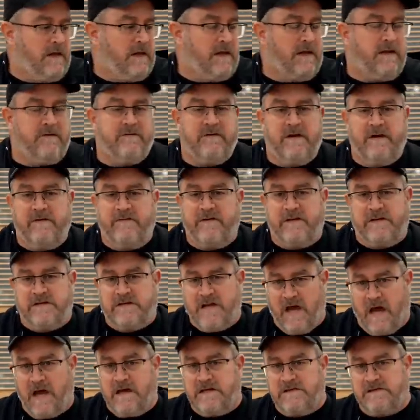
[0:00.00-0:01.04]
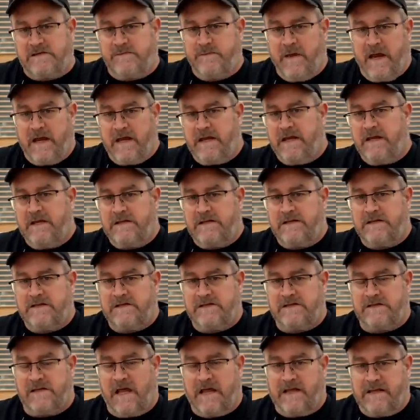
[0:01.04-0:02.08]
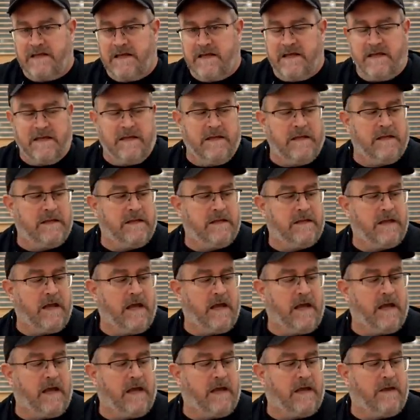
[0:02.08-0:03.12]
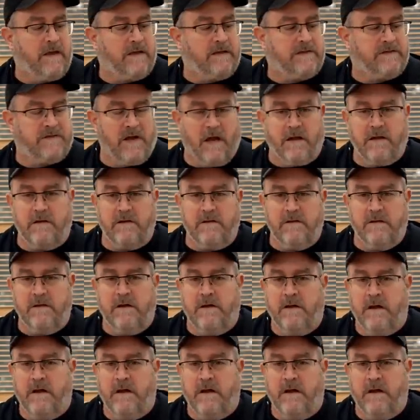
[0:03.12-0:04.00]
even if it does make it slightly duller,